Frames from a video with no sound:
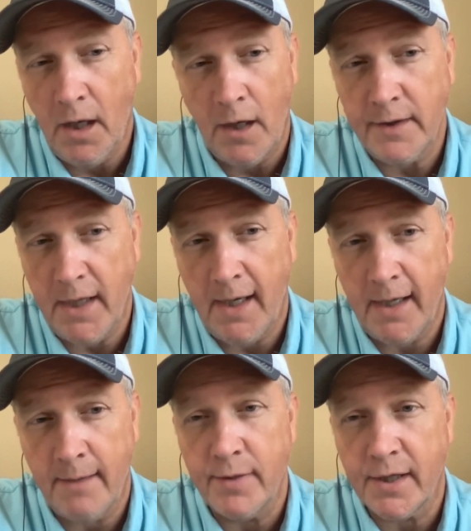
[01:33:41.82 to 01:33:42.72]
oh yeah,
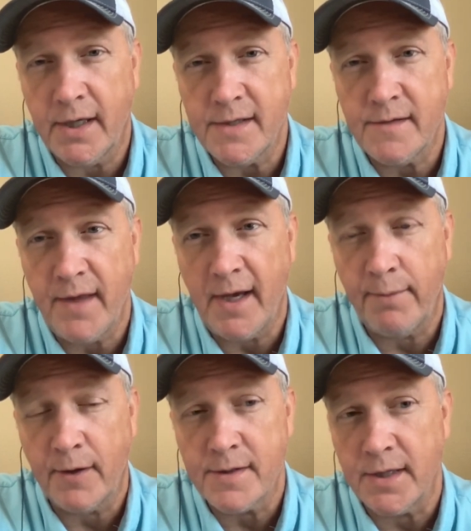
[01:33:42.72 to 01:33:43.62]
and because of that
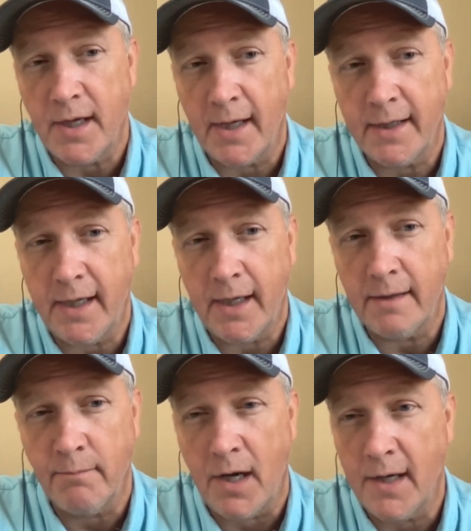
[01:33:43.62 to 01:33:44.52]
person, I can't
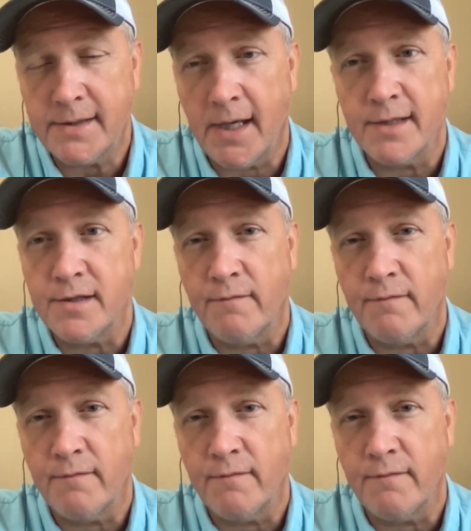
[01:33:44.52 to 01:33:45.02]
monetize on